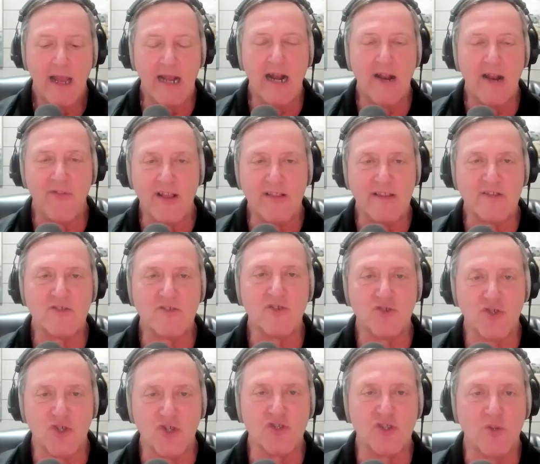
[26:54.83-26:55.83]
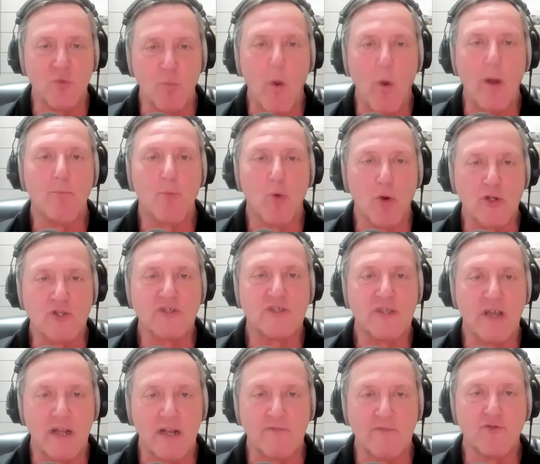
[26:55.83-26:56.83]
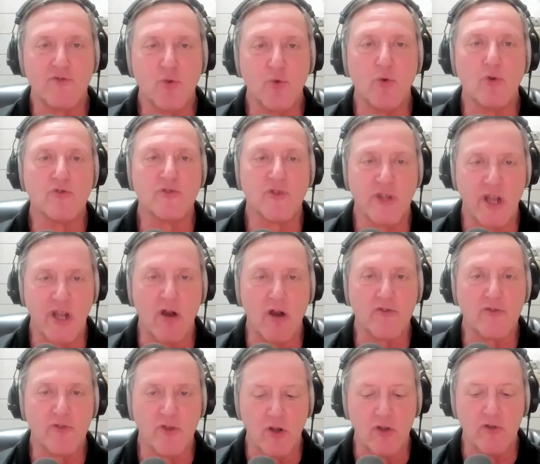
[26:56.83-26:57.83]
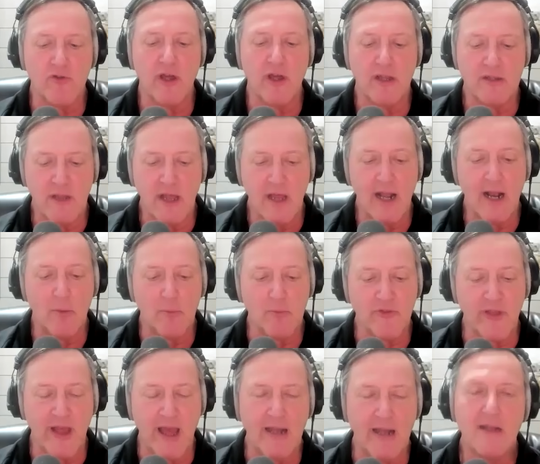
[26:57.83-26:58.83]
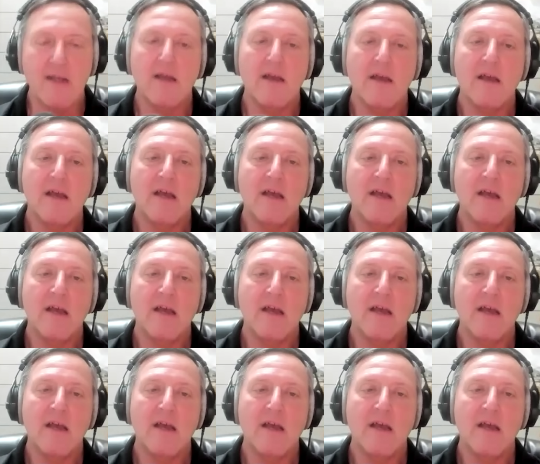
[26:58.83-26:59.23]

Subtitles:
And I think this is just the one more set of tools in the arsenal that helps that.